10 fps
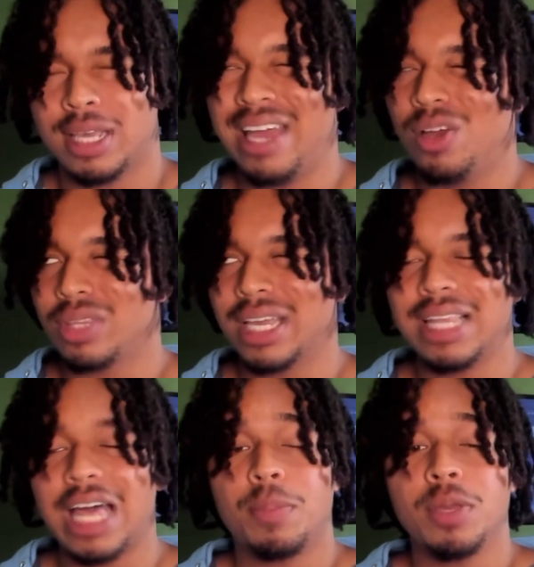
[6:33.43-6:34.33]
I don't think a
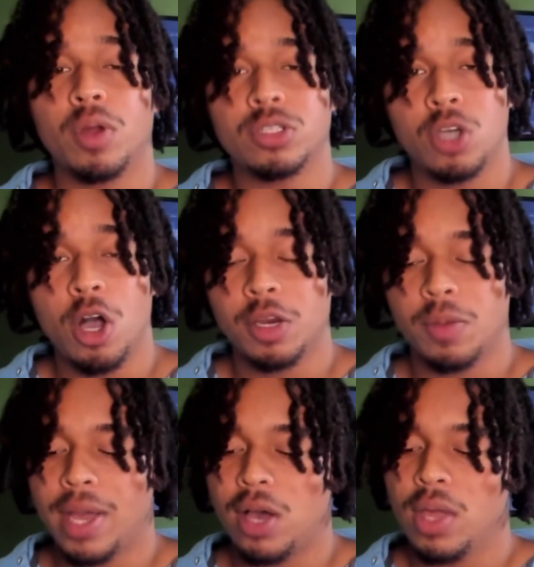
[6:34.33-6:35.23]
lot of people are talking
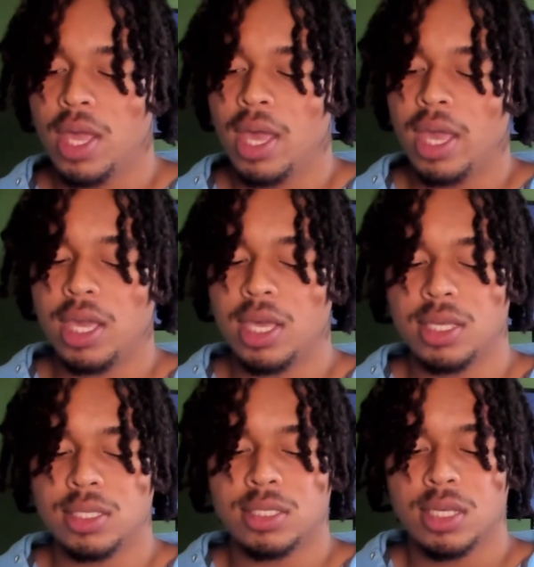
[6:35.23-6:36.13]
about,
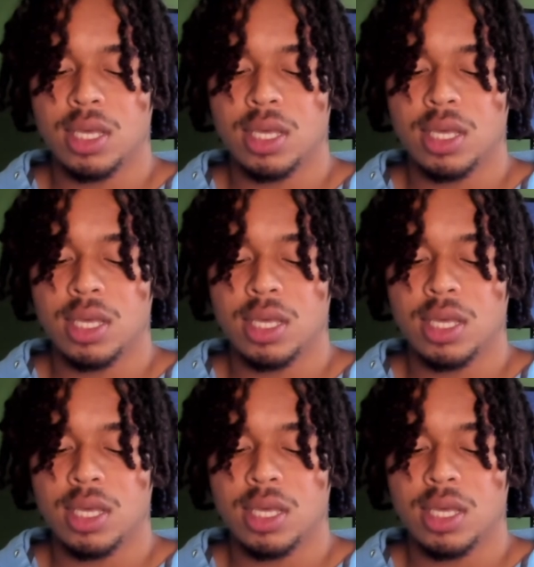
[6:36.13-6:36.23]
is